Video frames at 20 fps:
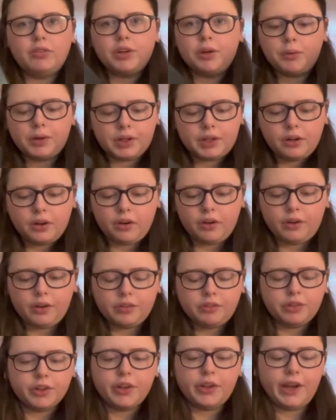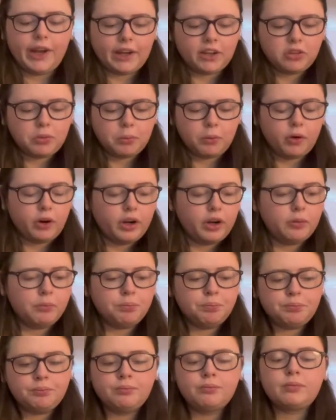you want to call it, from Dashboard,
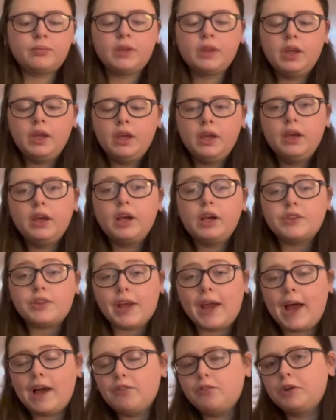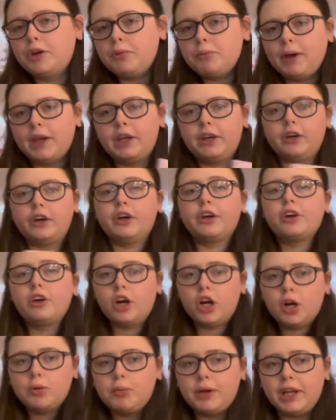because I have one in my current
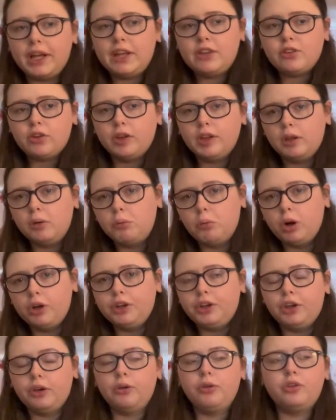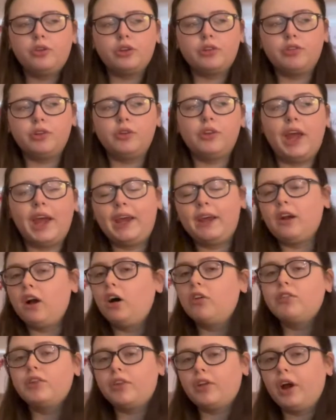car, but it's only one use, so if you take it
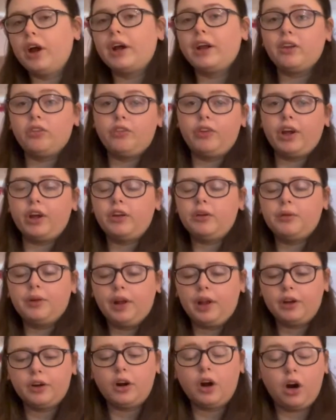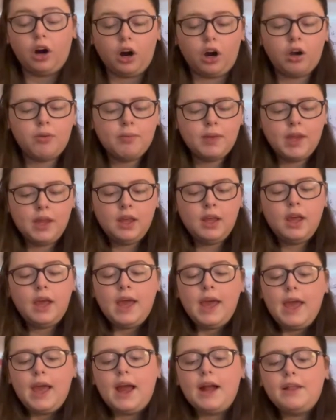off, it's not gonna stick to another car.
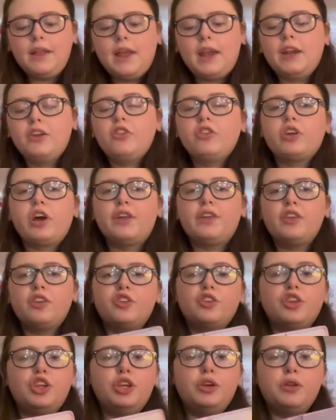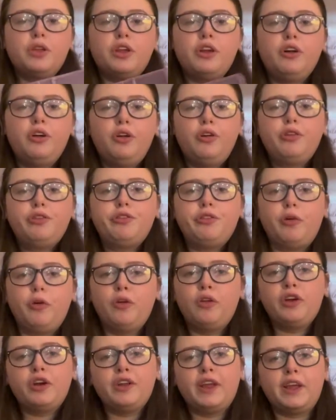And then I just got this cute little
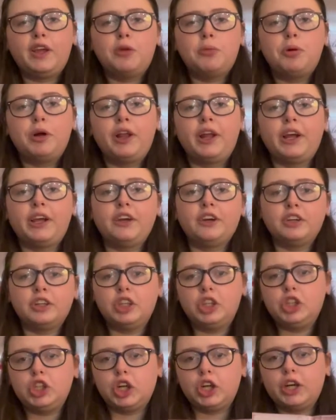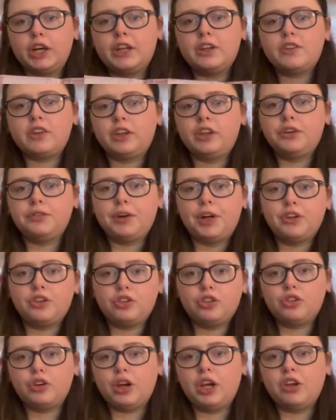folder that you put like your insurance and your
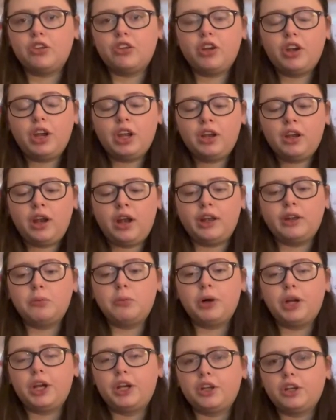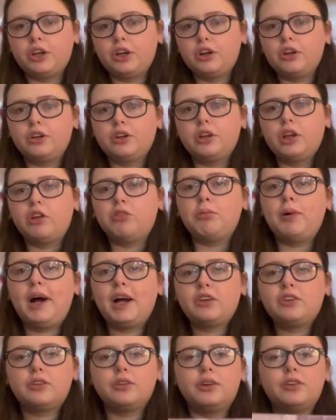registration in and put it in your glove
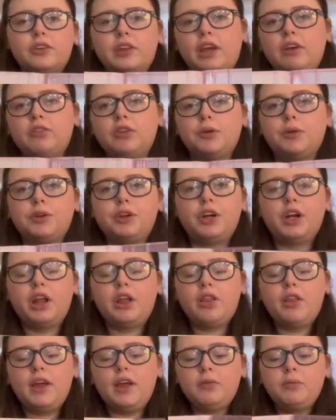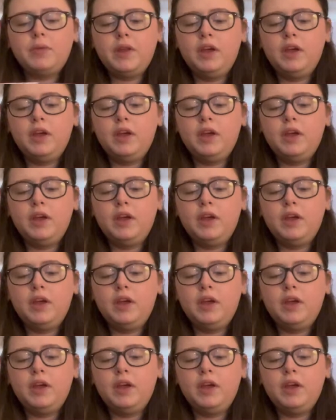box so it doesn't get ruined or anything,